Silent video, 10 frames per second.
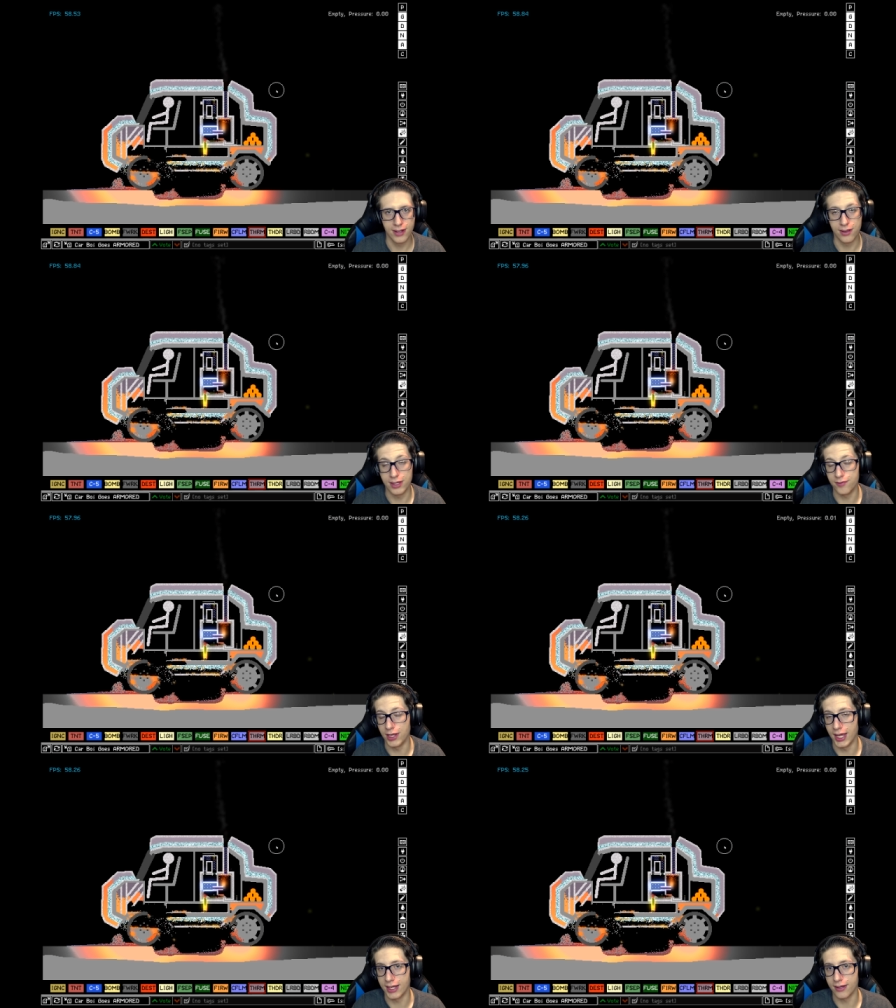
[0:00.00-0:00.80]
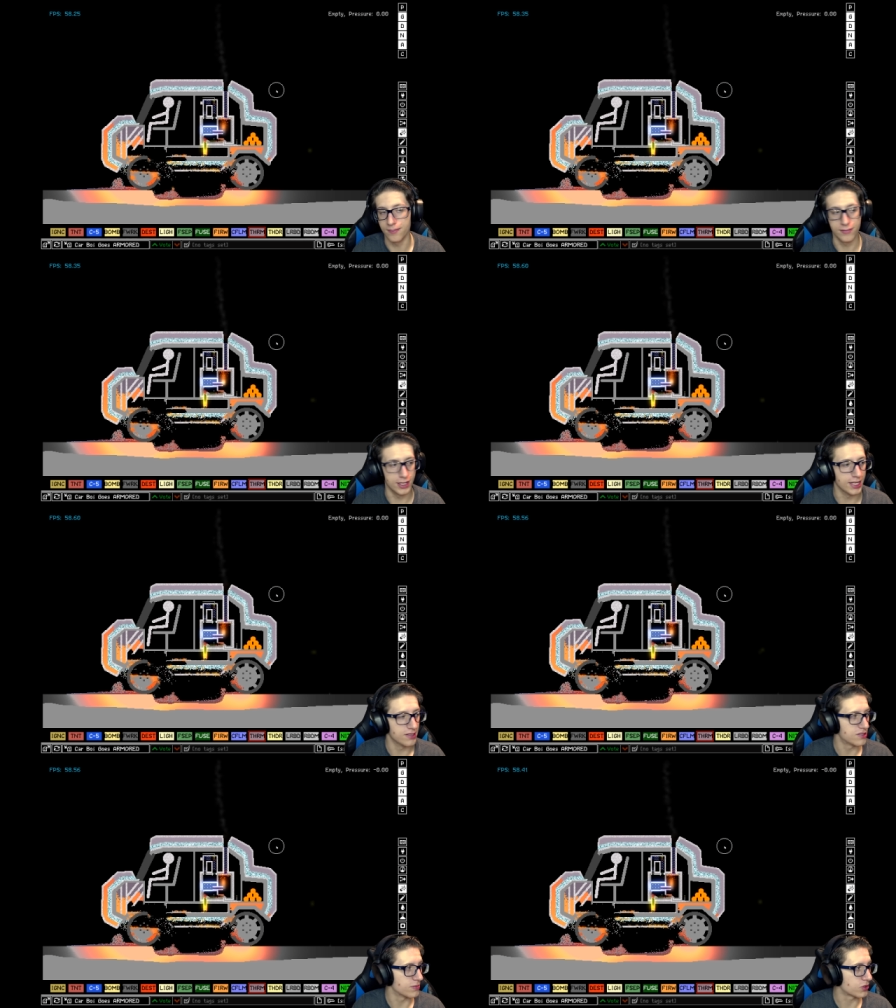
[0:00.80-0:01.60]
Leave a like
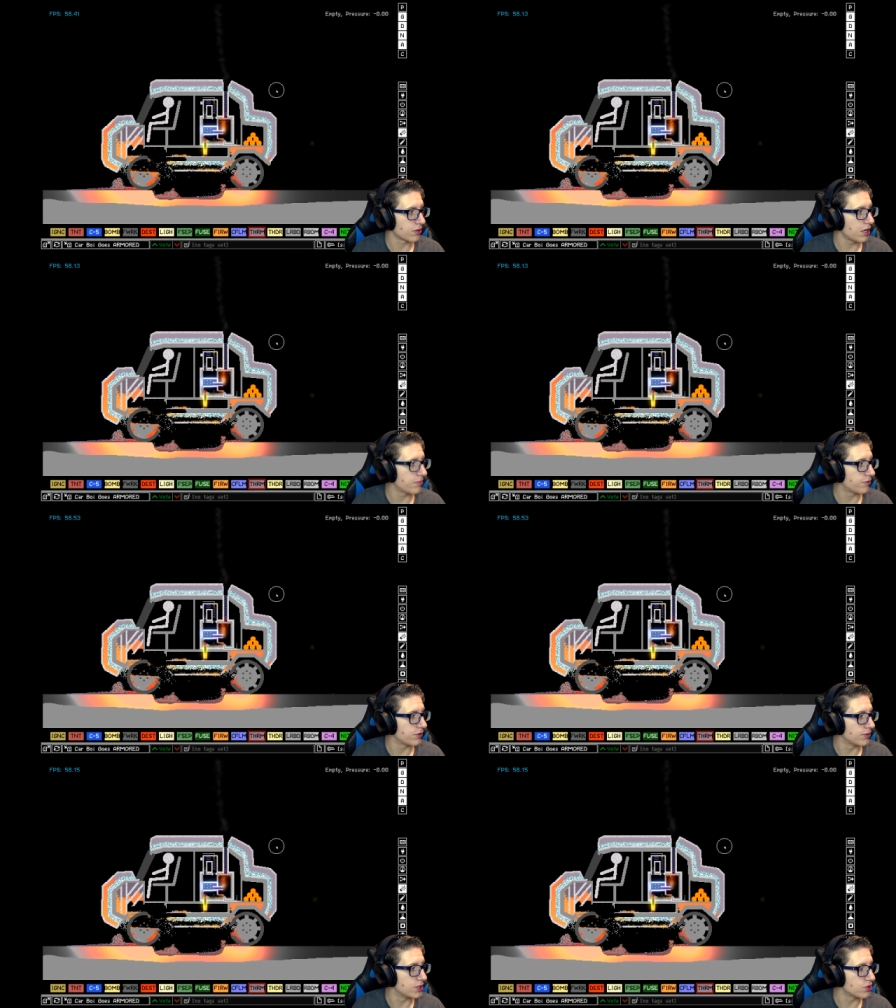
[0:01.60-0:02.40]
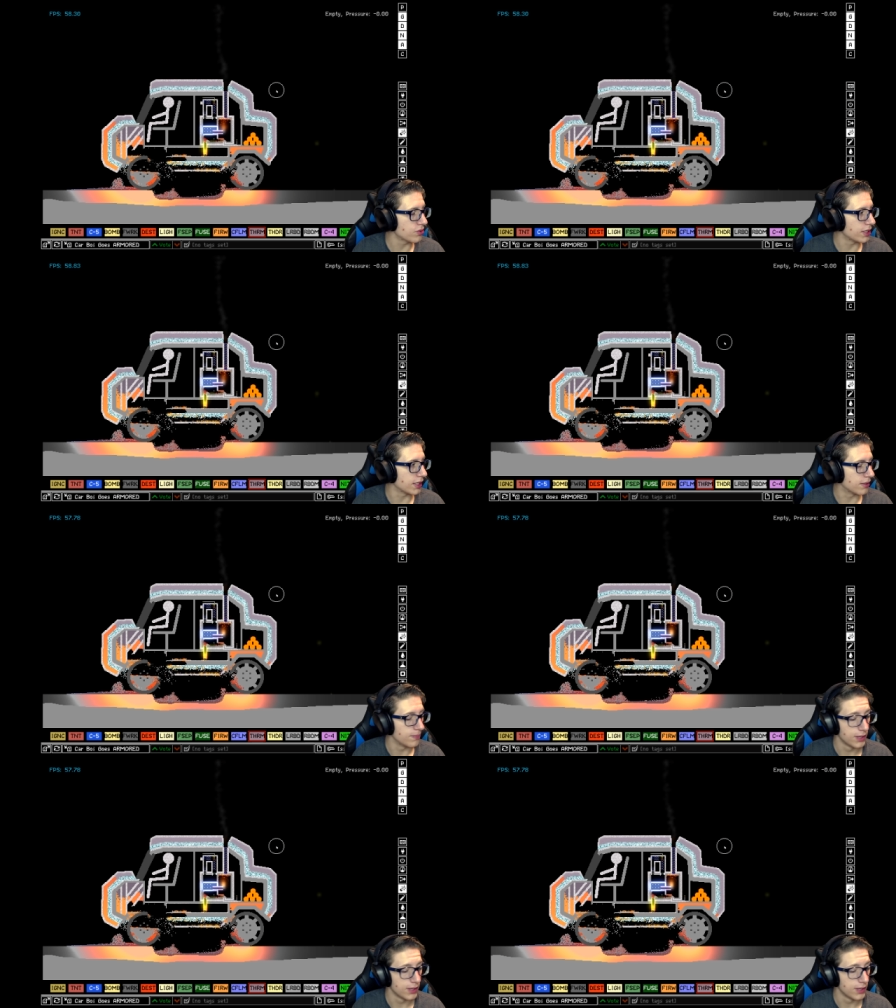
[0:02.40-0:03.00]
and subscribe if you enjoyed,